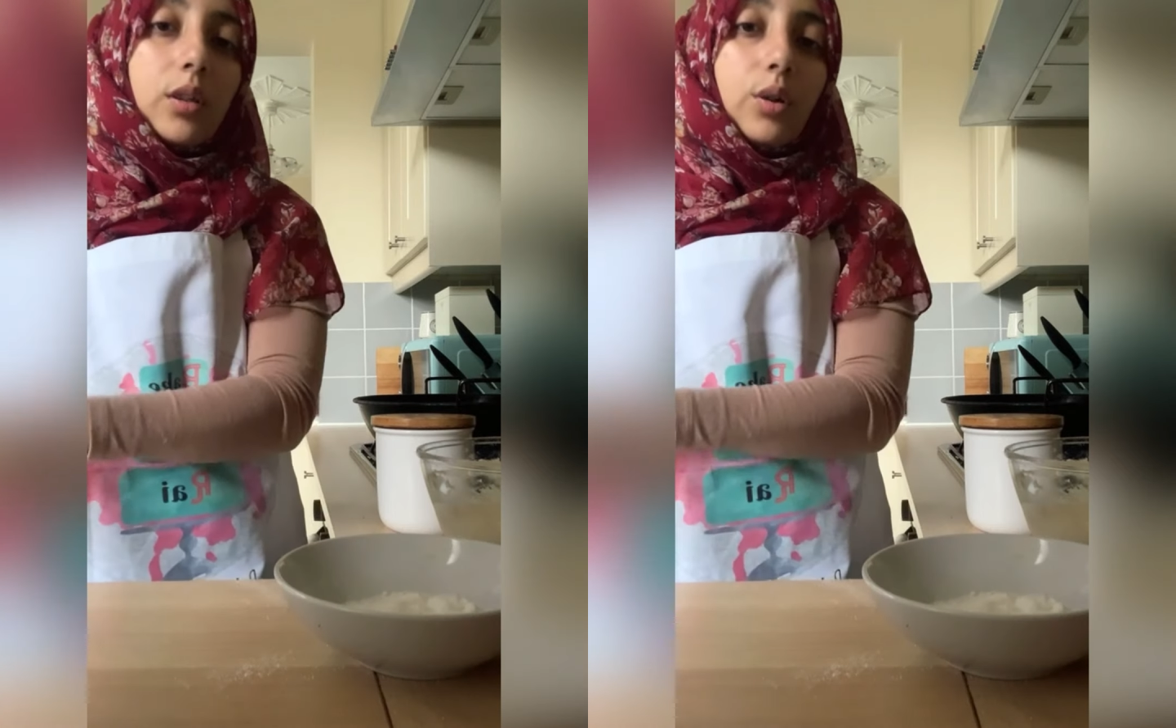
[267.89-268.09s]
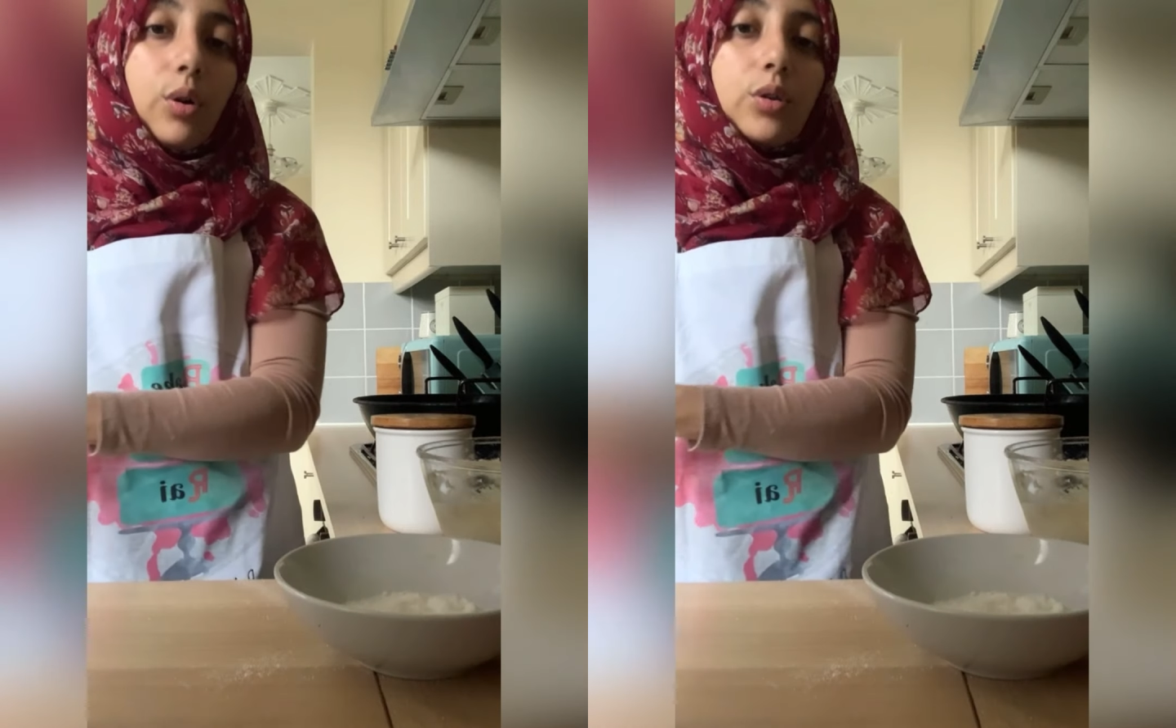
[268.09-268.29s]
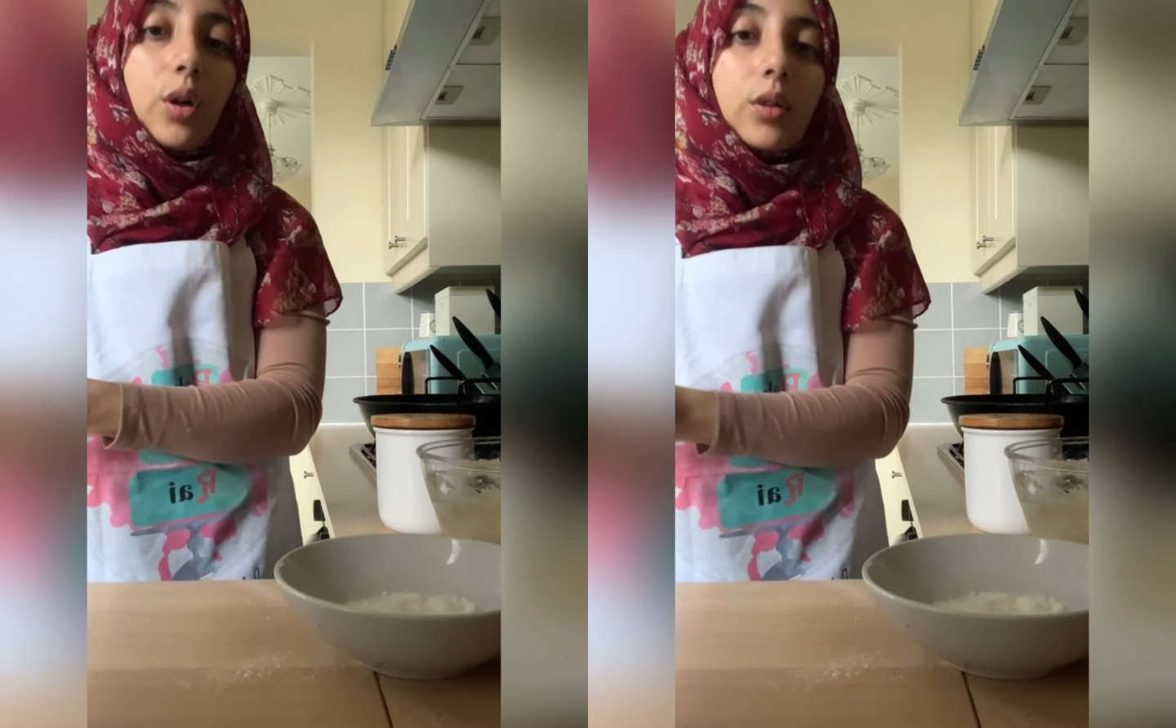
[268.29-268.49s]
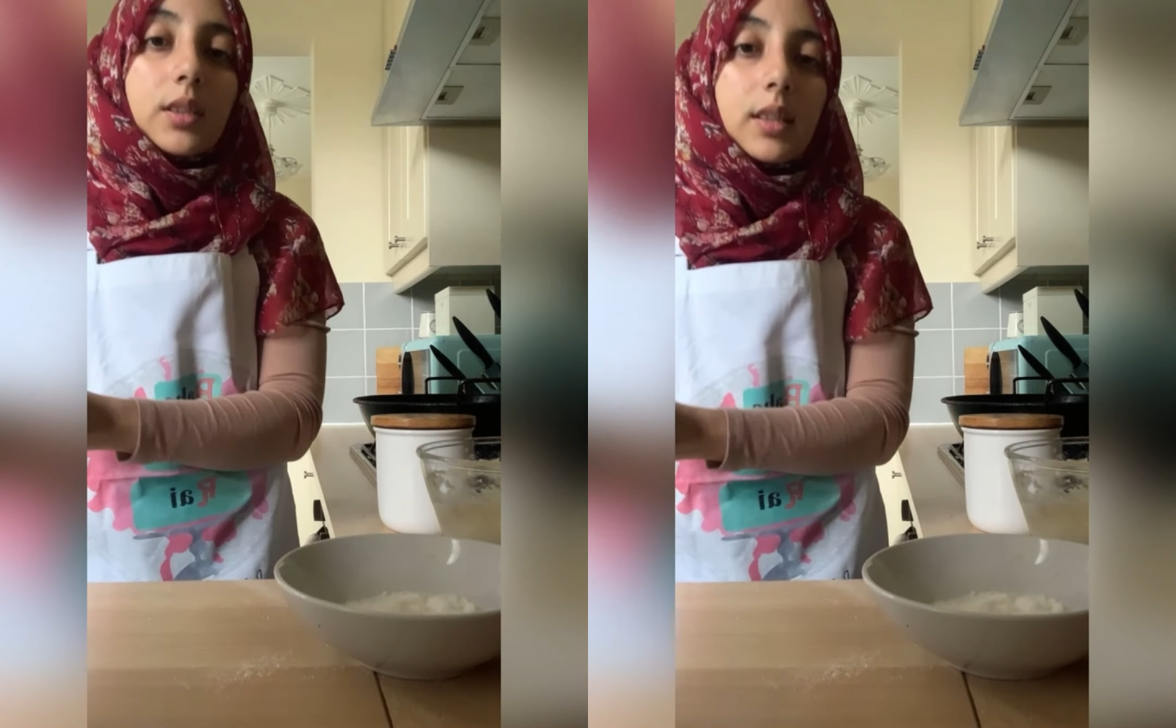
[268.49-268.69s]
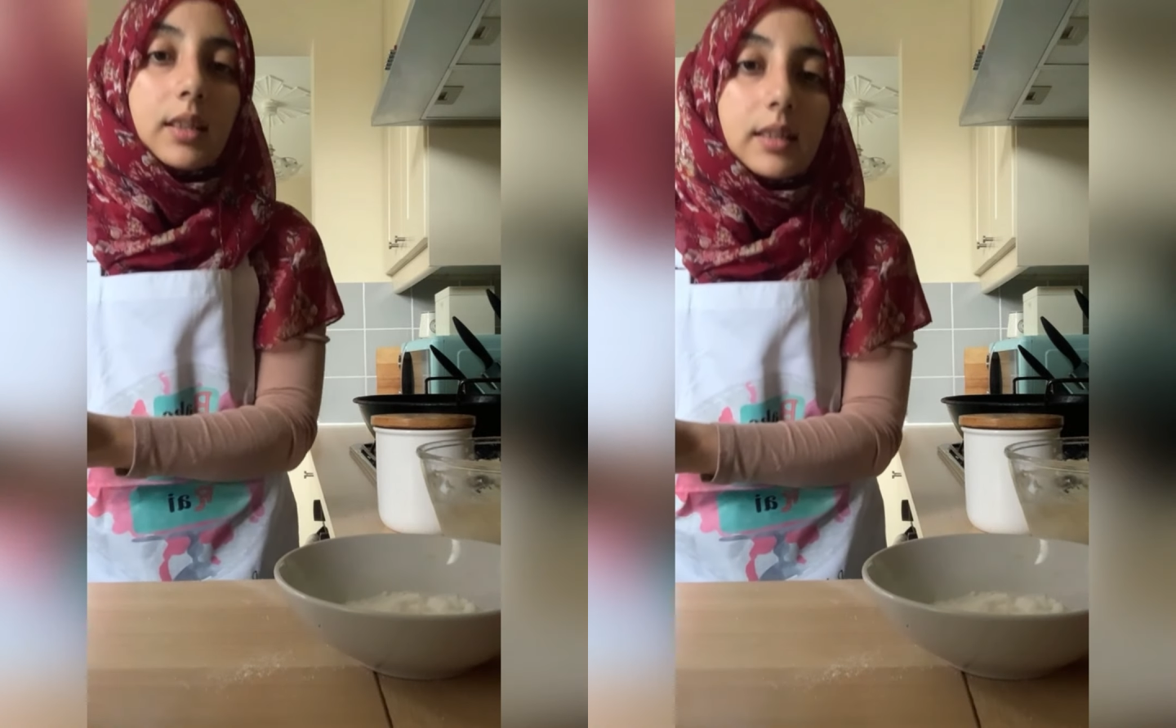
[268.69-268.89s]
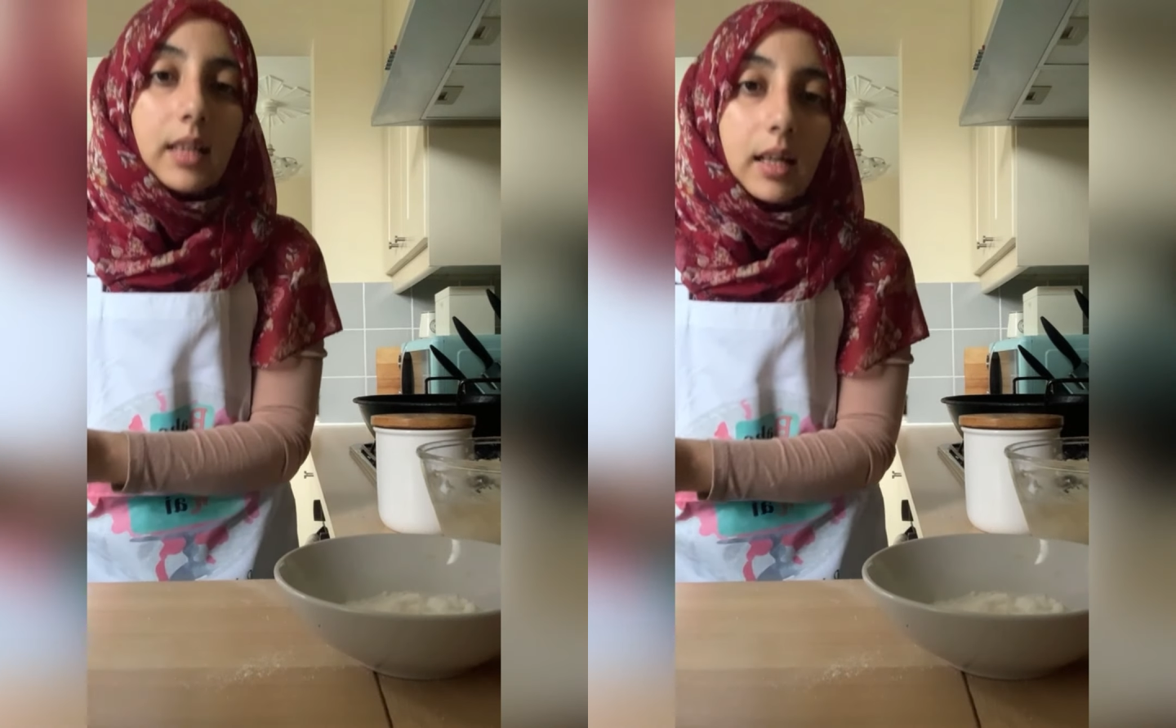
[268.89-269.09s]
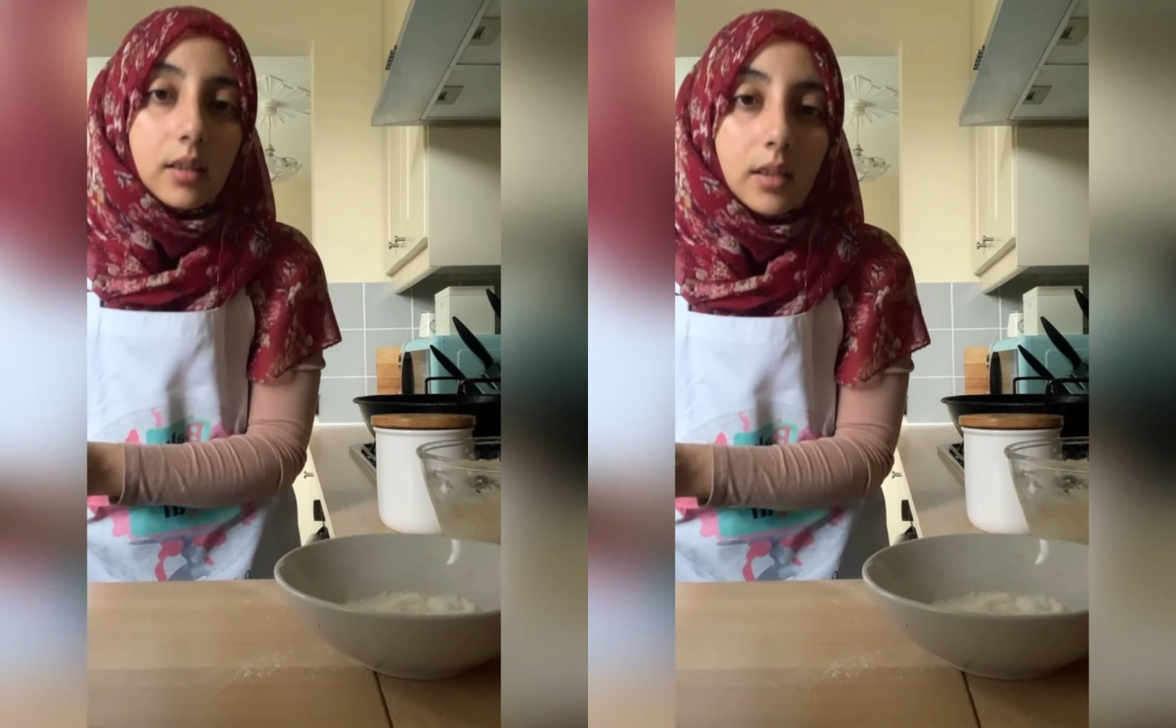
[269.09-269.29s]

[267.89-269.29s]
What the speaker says: your donuts in instead.